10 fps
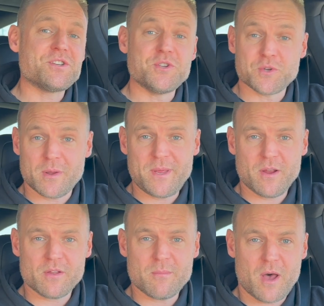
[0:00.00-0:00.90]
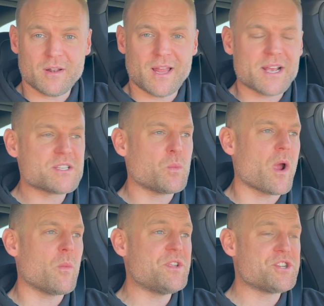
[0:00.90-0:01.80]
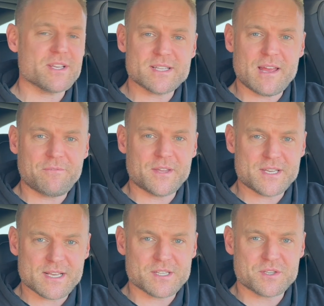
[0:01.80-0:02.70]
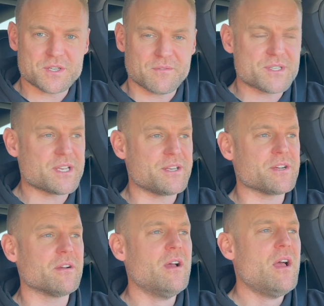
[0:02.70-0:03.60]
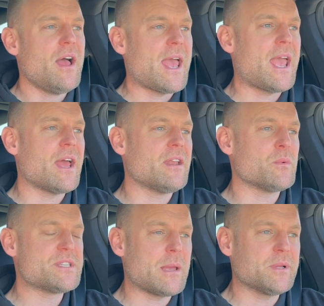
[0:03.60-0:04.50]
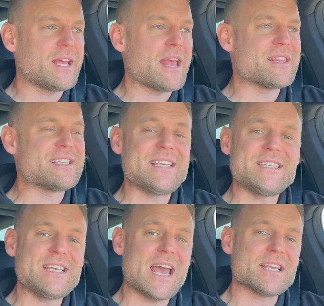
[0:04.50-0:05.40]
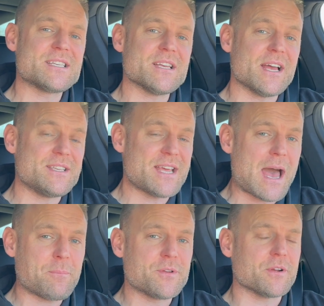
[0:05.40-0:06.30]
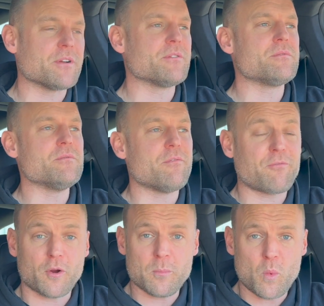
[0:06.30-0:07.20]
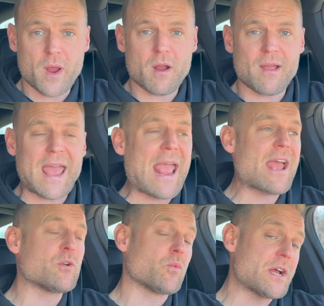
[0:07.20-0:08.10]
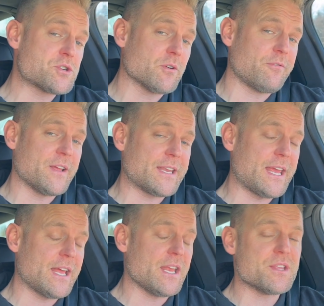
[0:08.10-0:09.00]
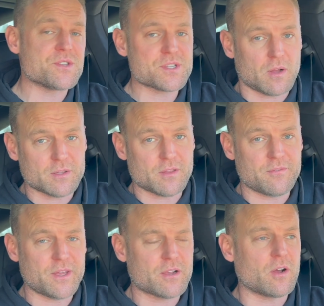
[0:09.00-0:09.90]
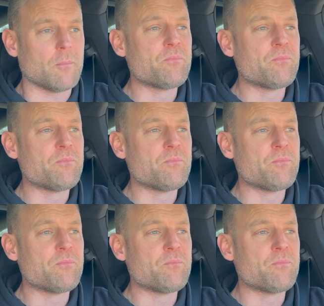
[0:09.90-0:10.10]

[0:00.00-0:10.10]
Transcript: you joined me here in the Model X where we just left the Tesla Service Center, and I was able to get the CCS adapter firmware and retrofit kit installed on the vehicle.